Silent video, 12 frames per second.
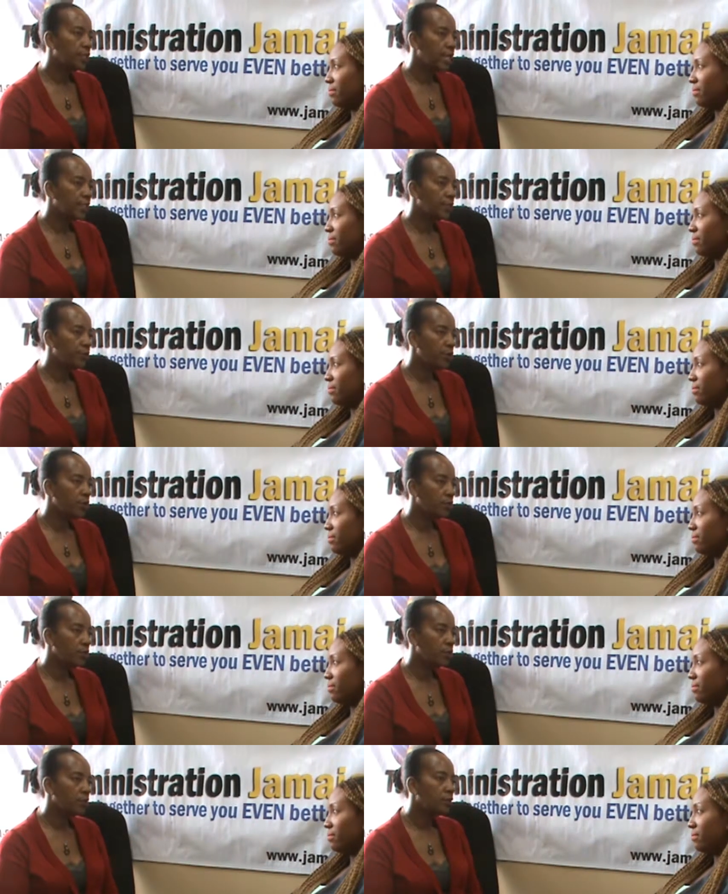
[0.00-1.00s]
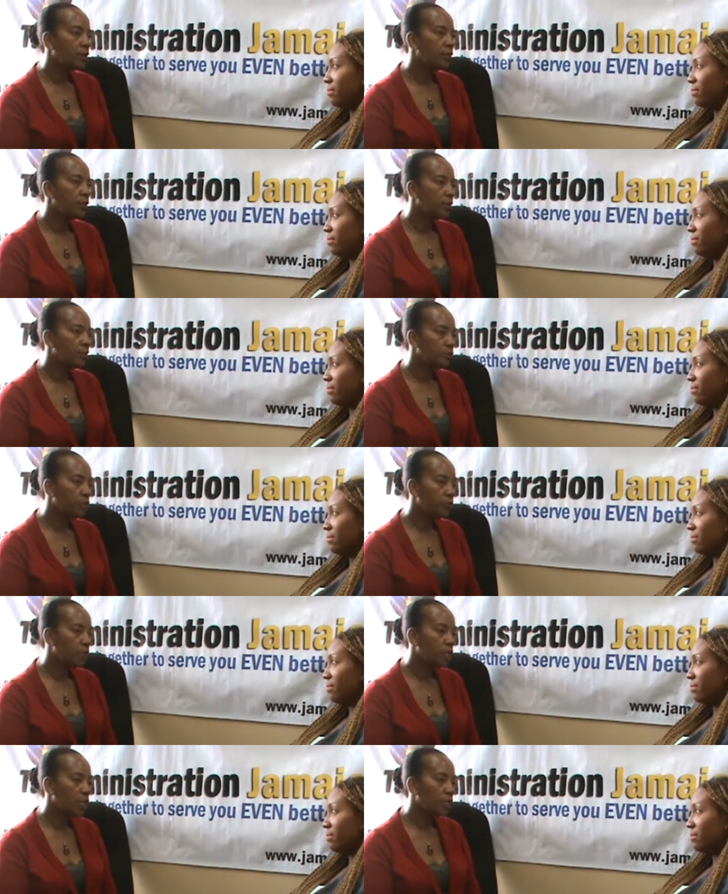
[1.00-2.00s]
Speaker 1: taxpayer will
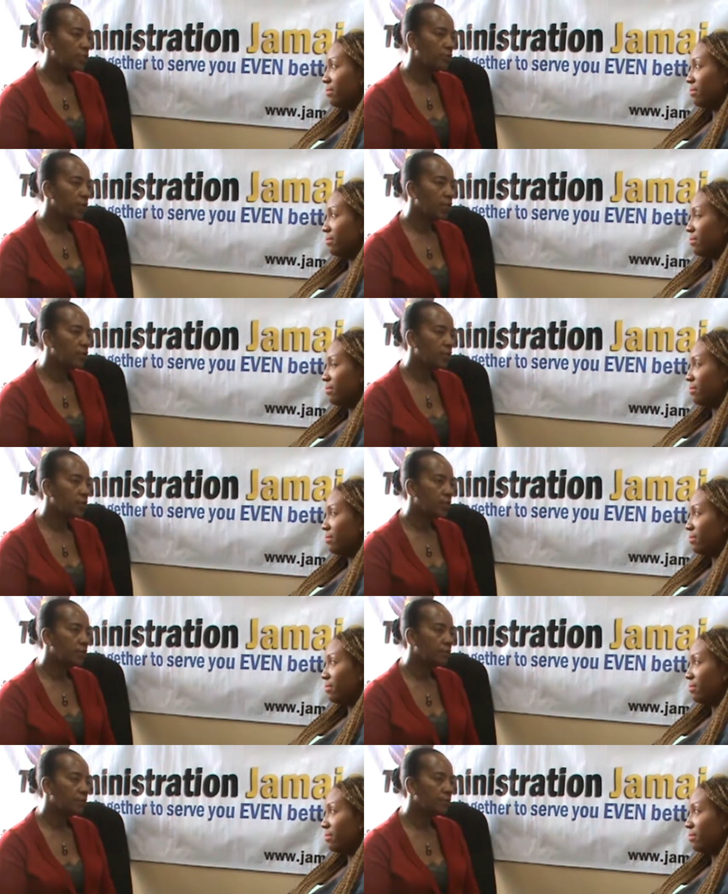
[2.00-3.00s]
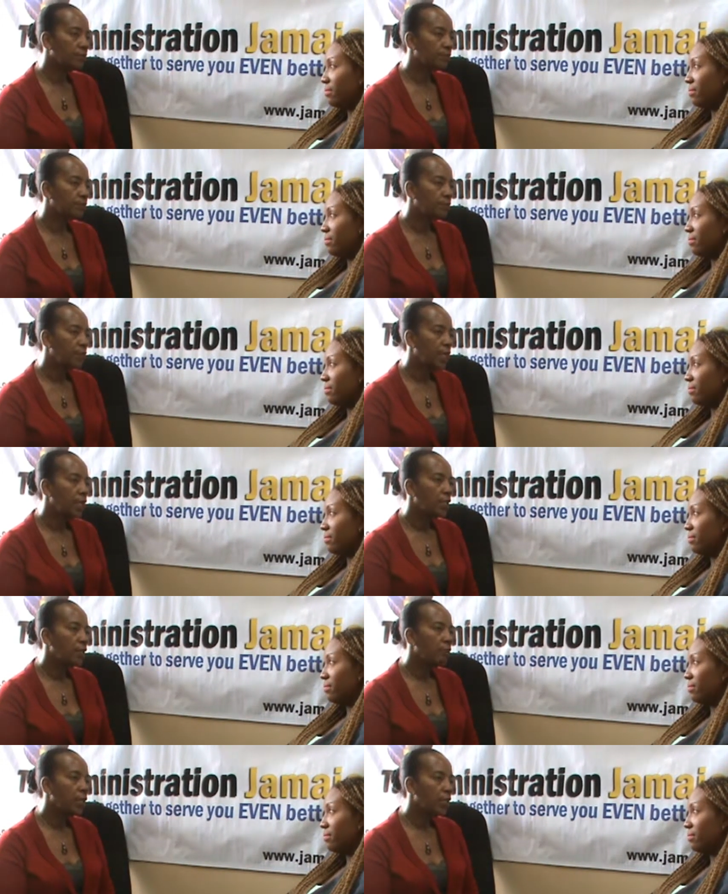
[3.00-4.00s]
be charged a penalty.
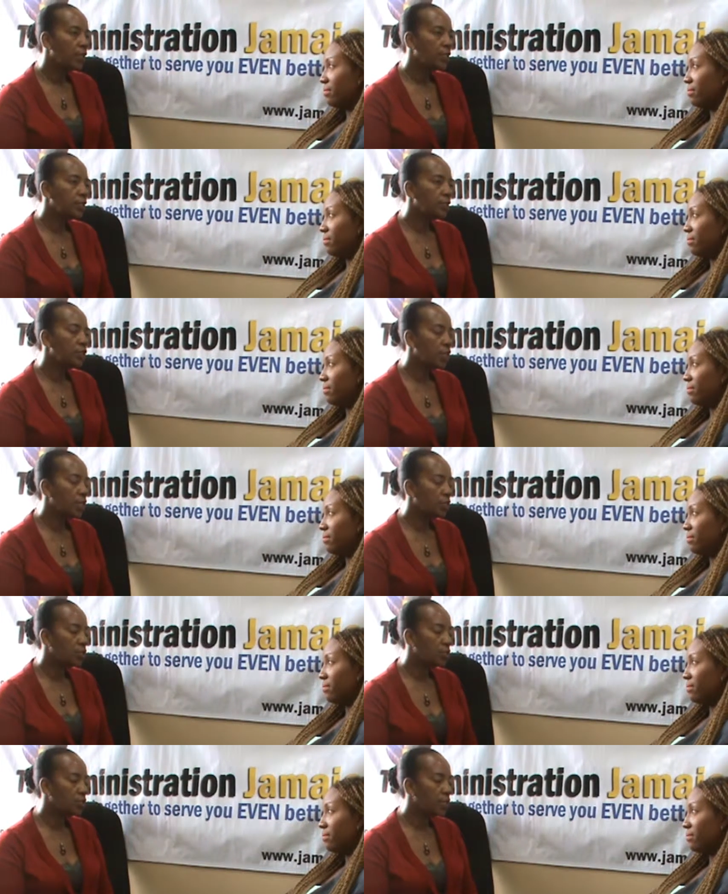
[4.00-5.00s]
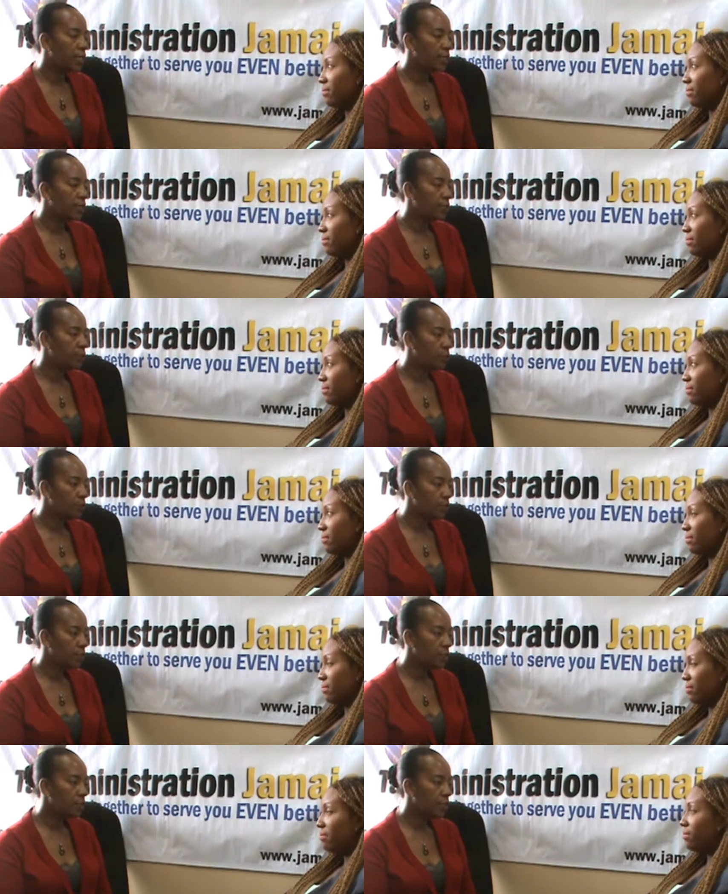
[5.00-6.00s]
The penalty is charged on outstanding
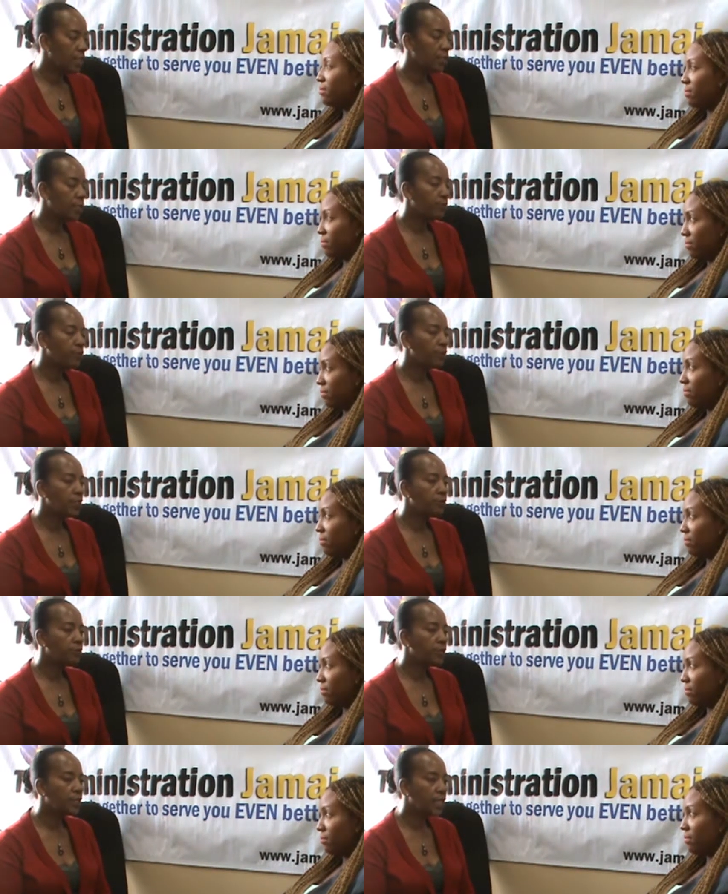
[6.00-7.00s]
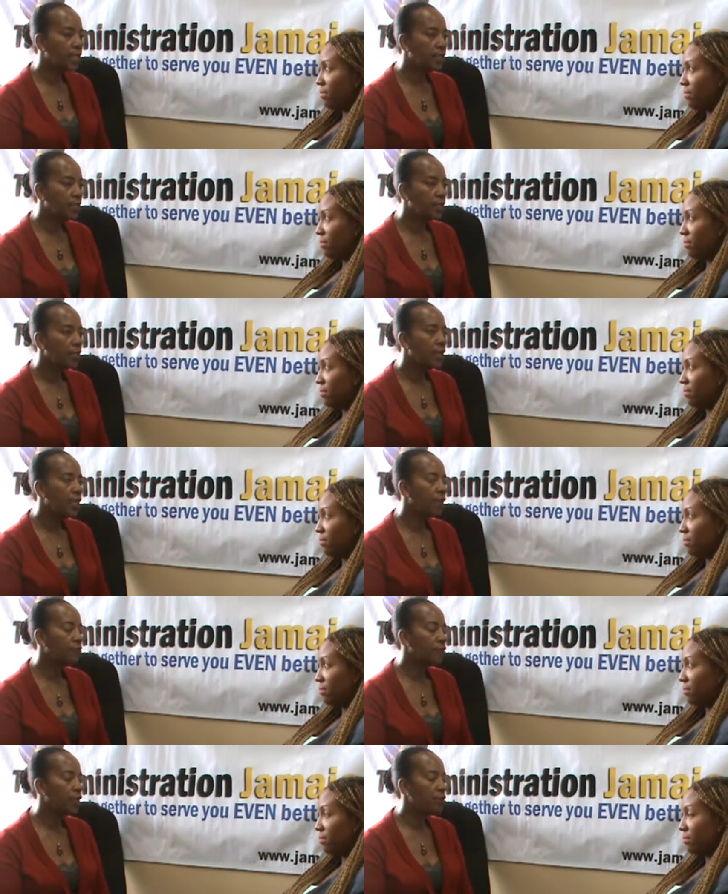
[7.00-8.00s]
amounts, and the amounts are outstanding
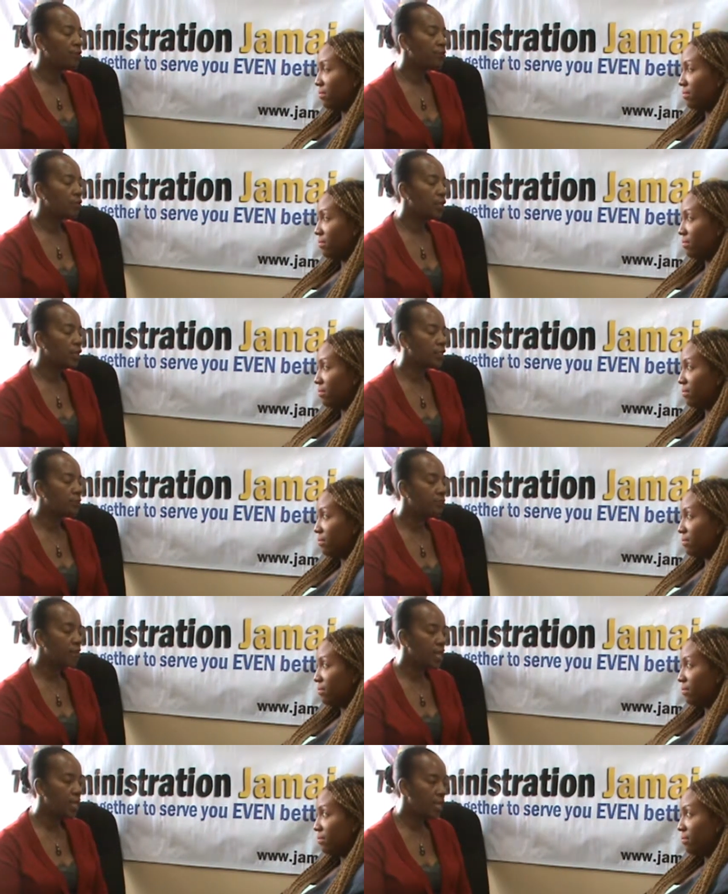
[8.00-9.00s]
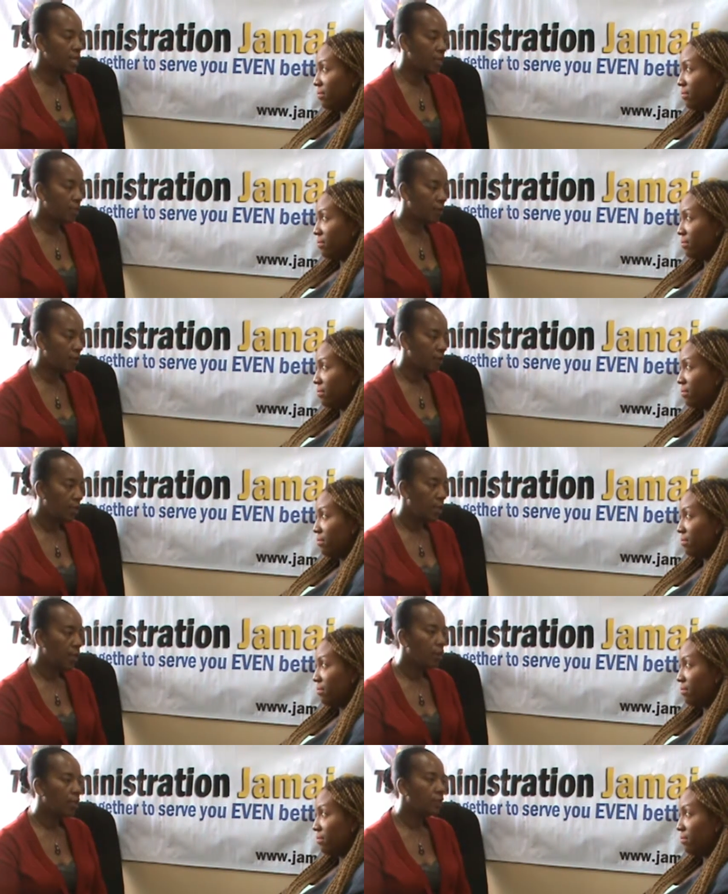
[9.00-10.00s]
if they are not paid
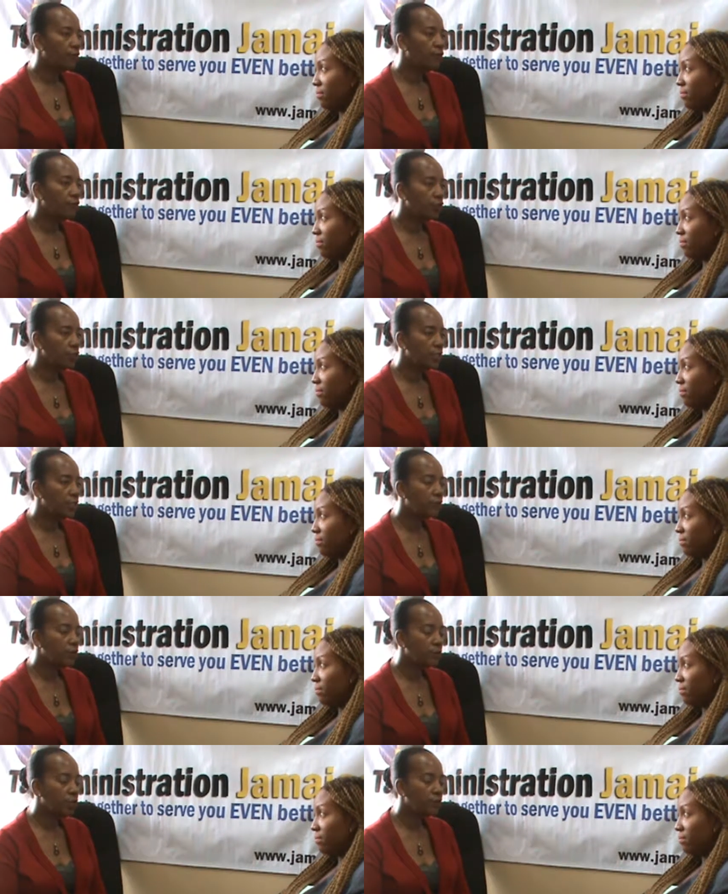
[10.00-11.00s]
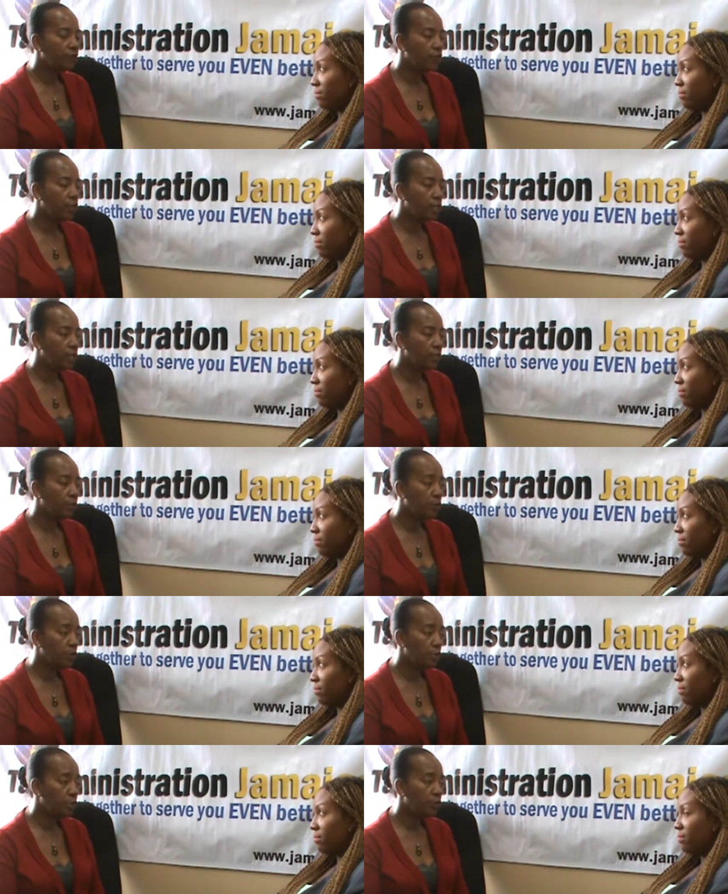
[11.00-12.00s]
on the first of the month following the
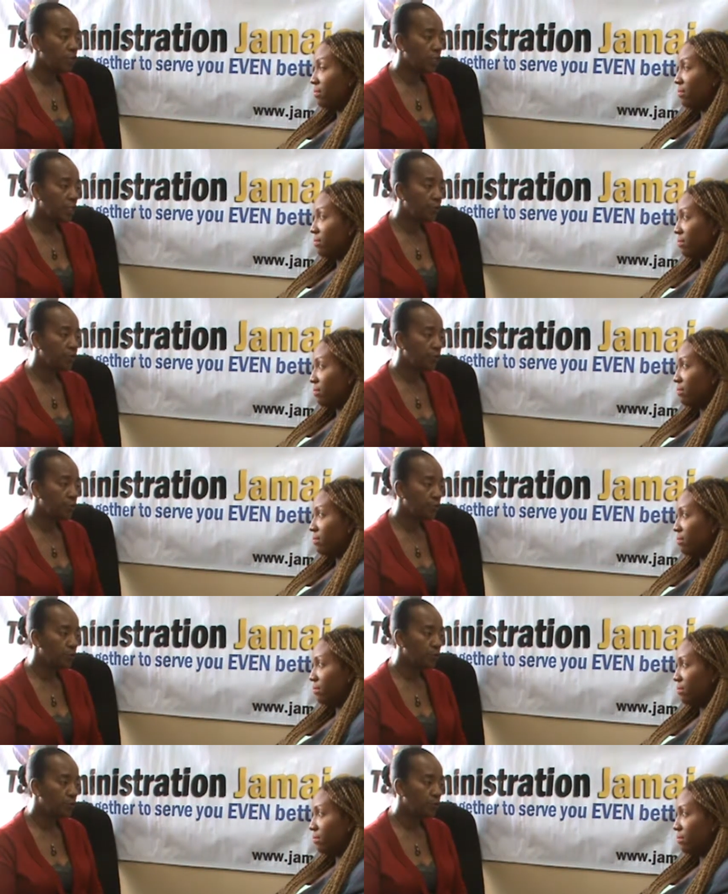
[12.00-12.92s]
month in which they were due.